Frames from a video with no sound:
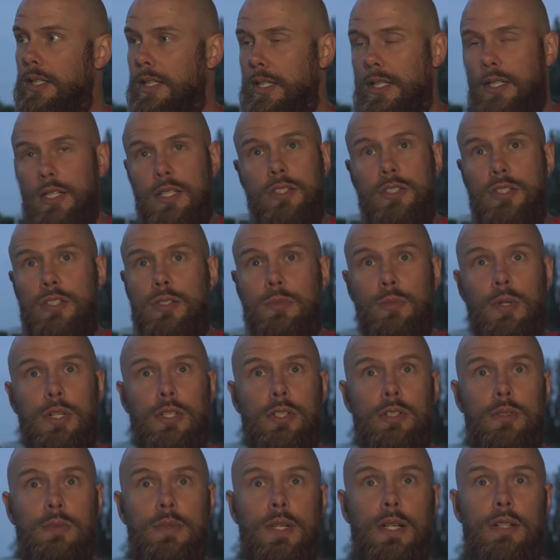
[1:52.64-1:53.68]
it's just my
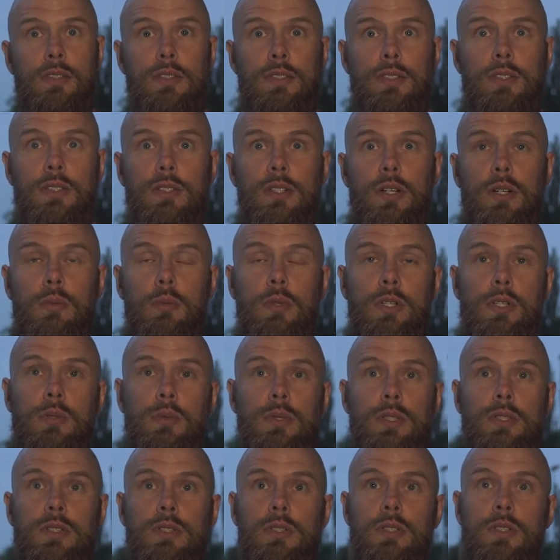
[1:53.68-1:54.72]
job now to decide which
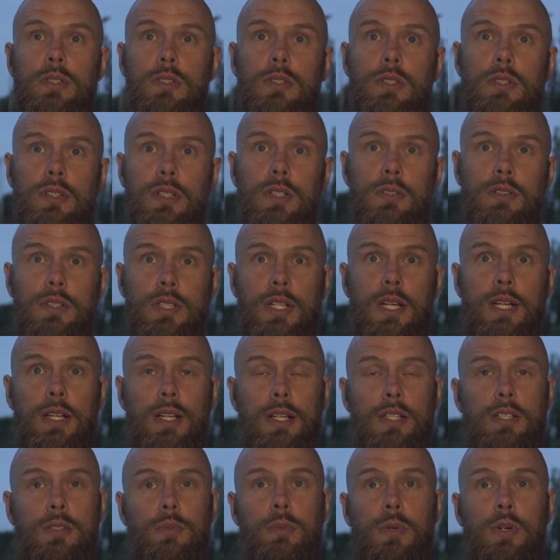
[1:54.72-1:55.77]
ones deserve to get
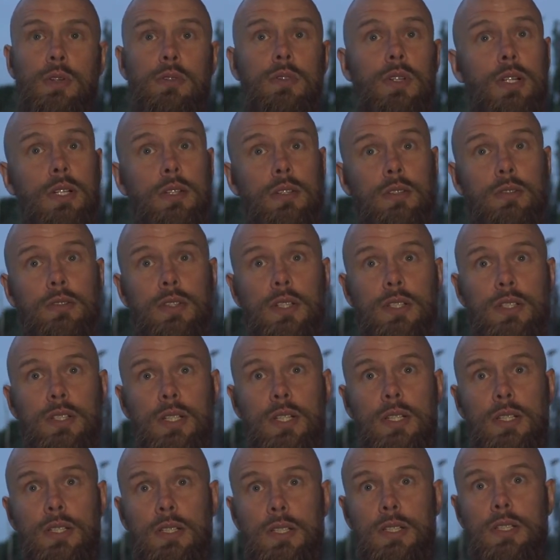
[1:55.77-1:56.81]
that spot, really, on the first day
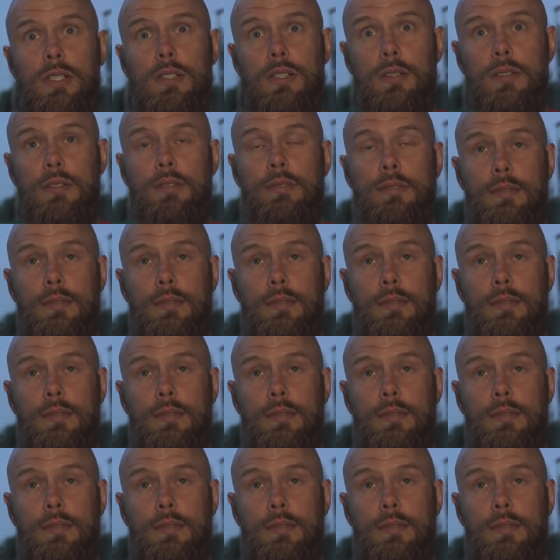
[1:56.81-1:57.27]
of the season.